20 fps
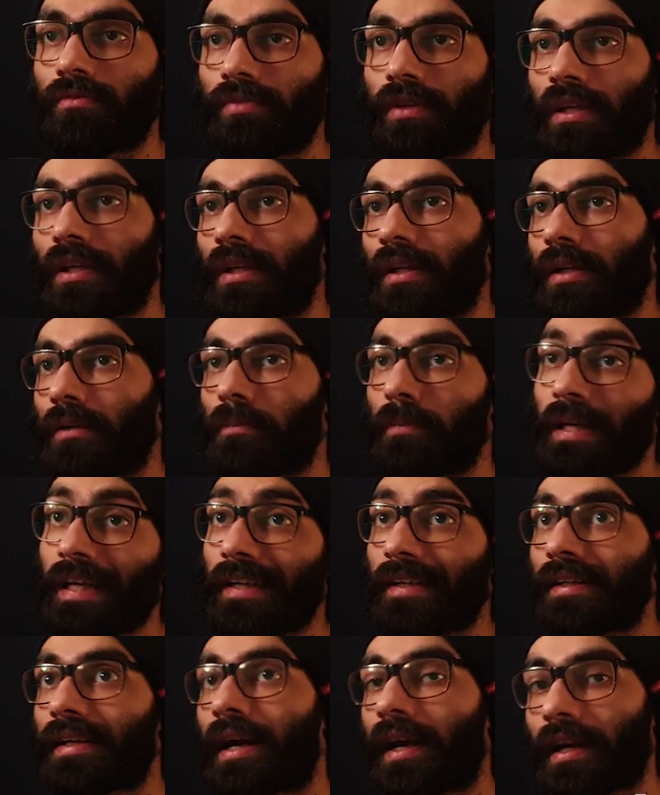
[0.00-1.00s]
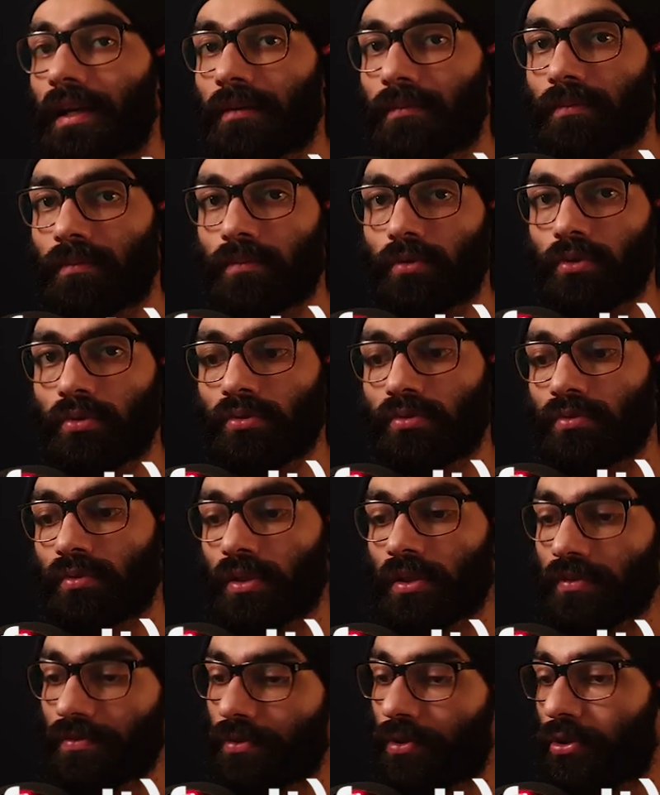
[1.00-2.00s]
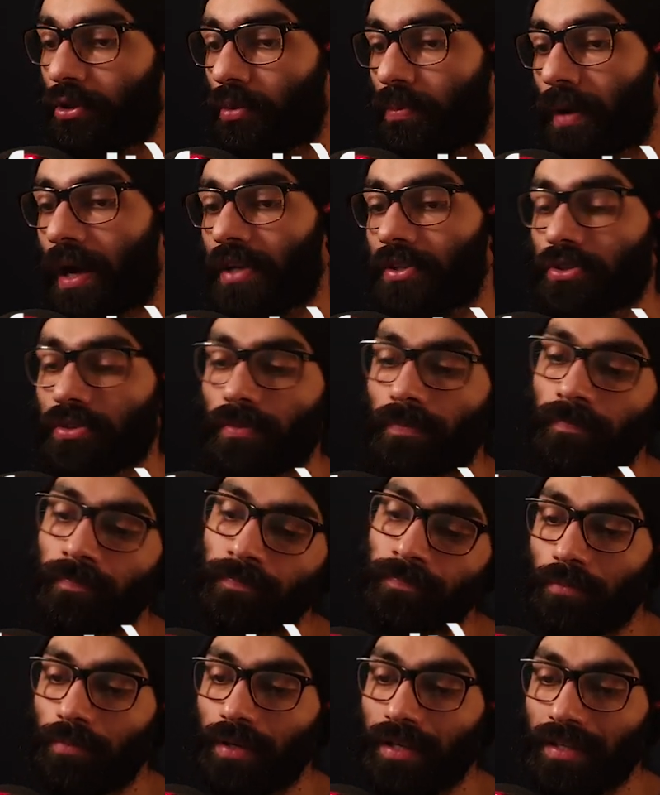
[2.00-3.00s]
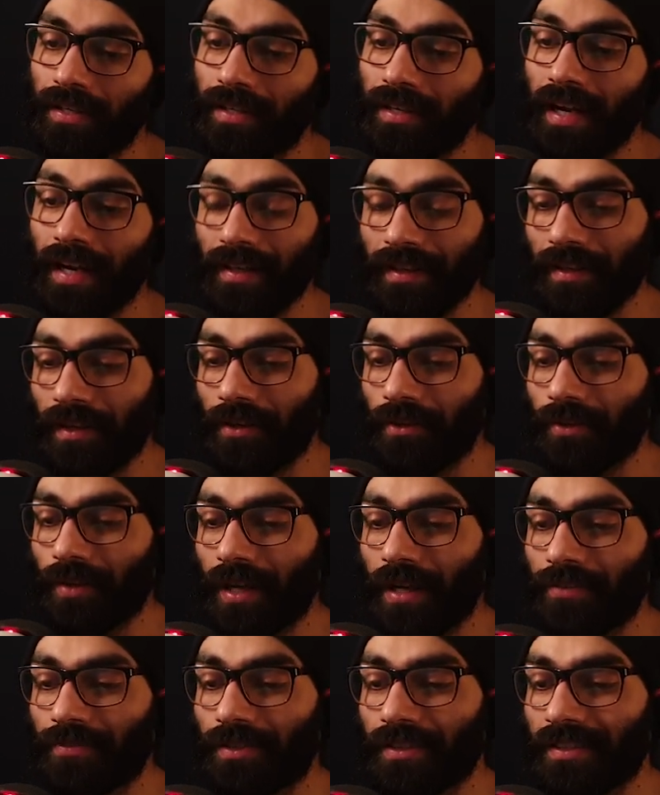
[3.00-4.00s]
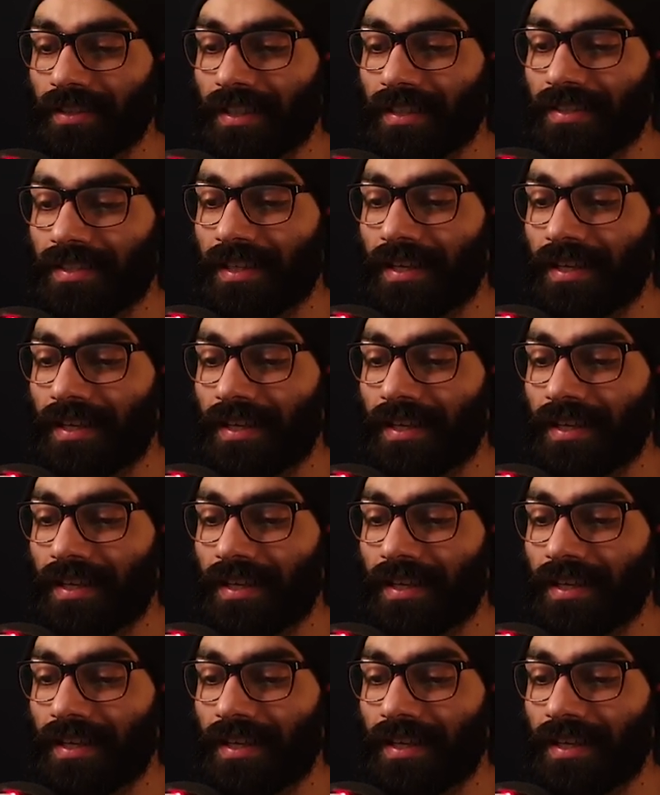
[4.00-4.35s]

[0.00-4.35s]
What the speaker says: way and make time to work for your passion. But right now, life is such